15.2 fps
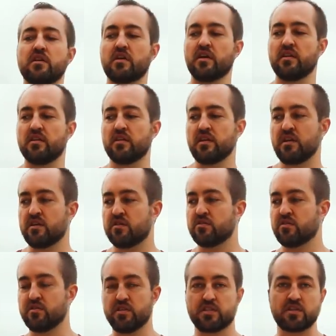can lead
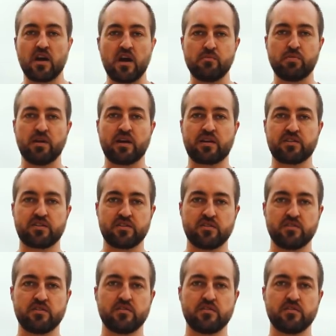to these complex